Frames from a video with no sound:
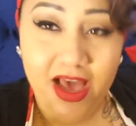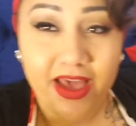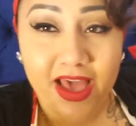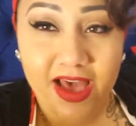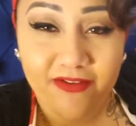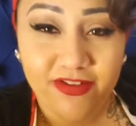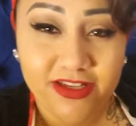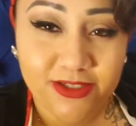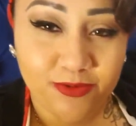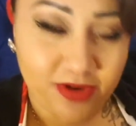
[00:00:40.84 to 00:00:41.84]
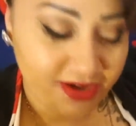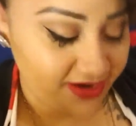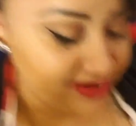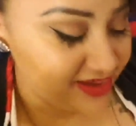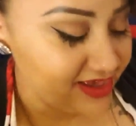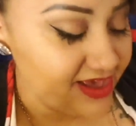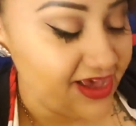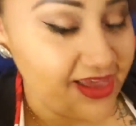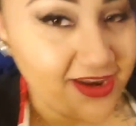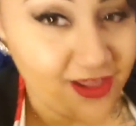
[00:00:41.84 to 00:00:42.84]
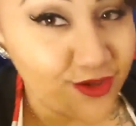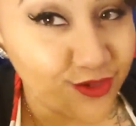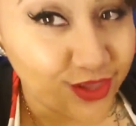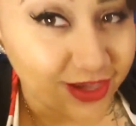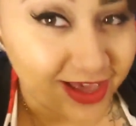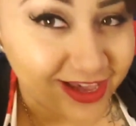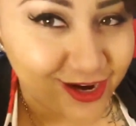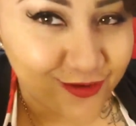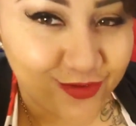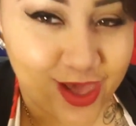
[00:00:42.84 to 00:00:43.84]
I have this one. Another thing I get off of